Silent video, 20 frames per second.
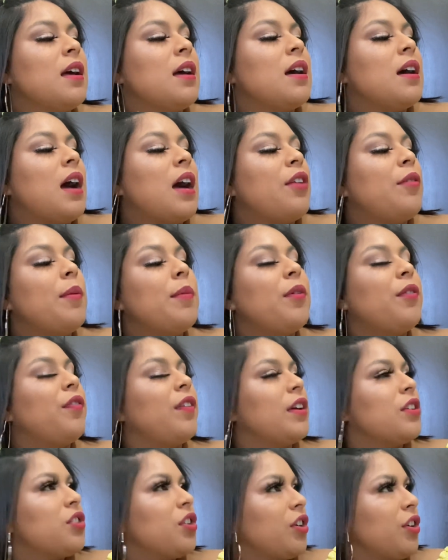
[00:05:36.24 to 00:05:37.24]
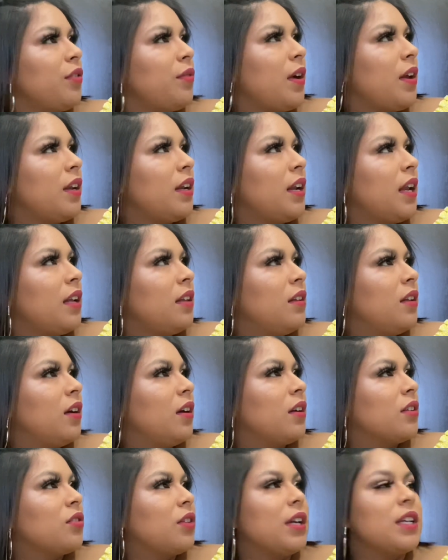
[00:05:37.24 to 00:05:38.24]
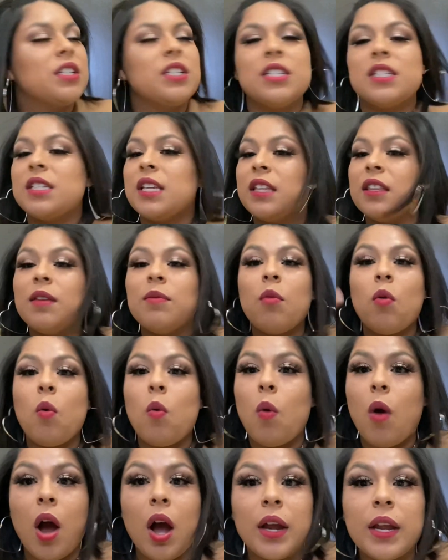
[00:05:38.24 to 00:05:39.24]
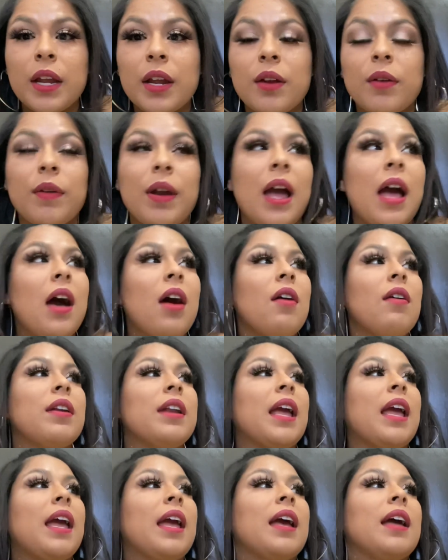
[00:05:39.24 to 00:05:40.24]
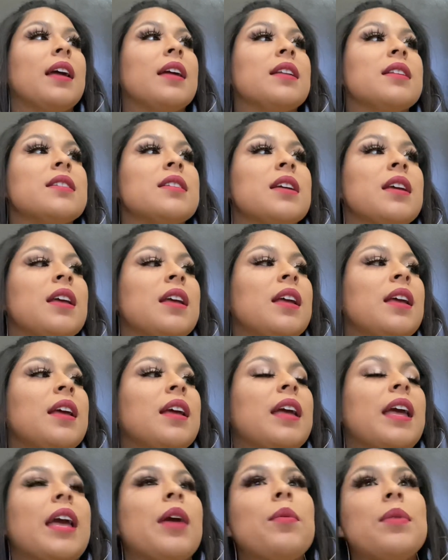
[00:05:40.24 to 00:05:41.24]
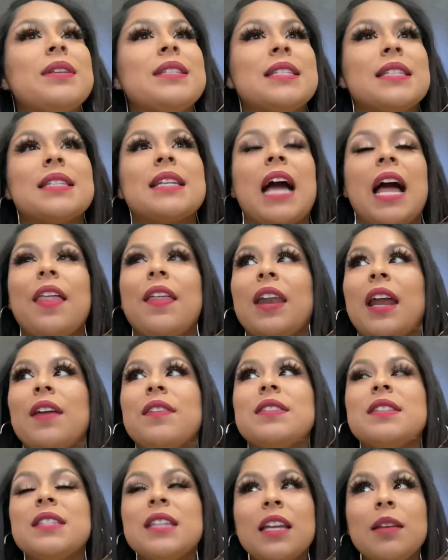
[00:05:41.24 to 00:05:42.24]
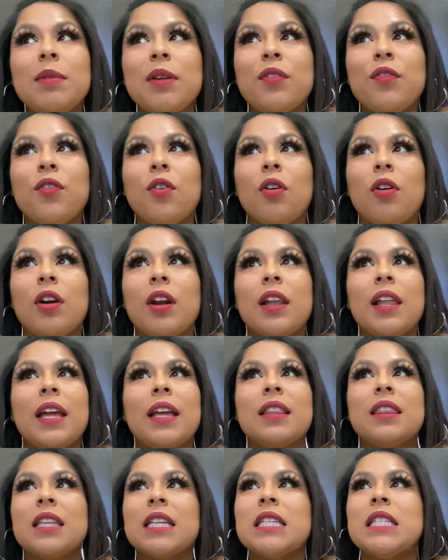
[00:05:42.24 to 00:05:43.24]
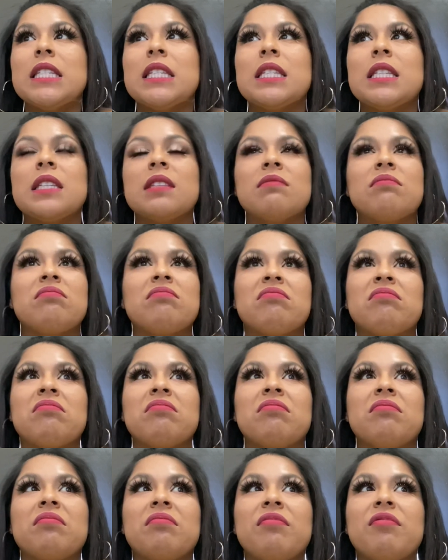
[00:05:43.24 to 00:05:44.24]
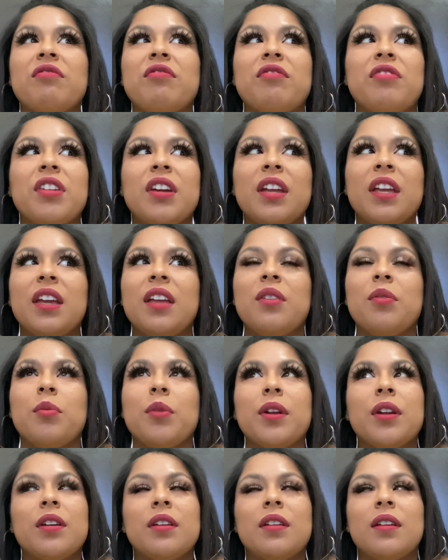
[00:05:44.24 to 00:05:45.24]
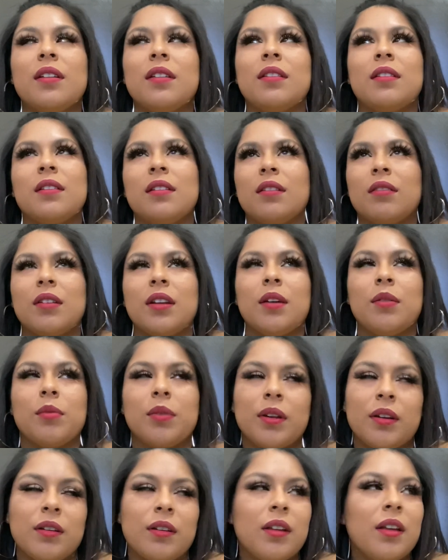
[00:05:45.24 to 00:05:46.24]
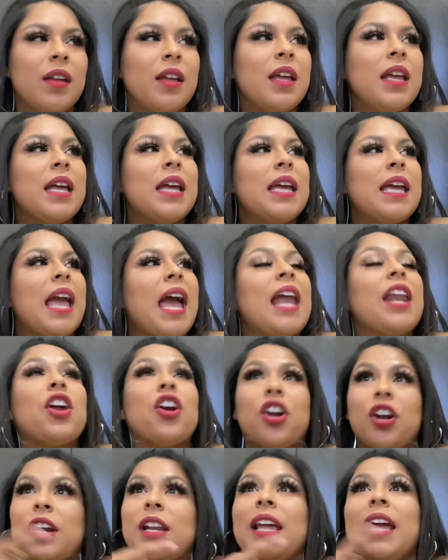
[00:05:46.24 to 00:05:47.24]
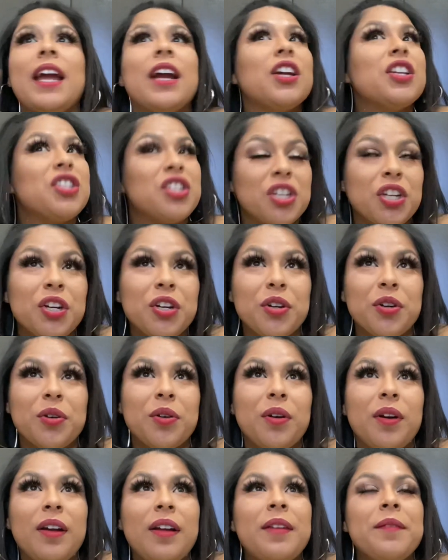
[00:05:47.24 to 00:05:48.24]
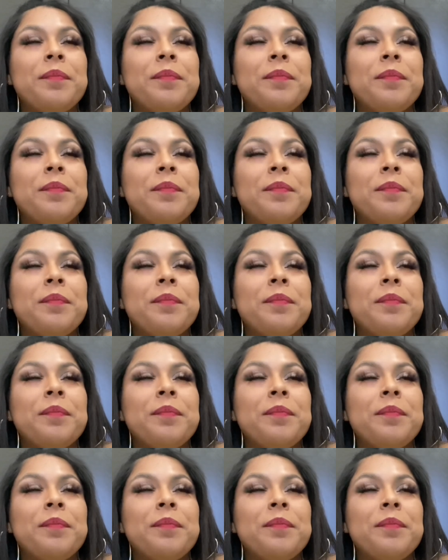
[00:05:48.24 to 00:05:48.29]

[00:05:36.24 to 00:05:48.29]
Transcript: I don't remember if I turned around and I looked, or I just seen them walking around, and it was this guy that I've seen before, like this freaking weird. No, not weird. He had curly hair too.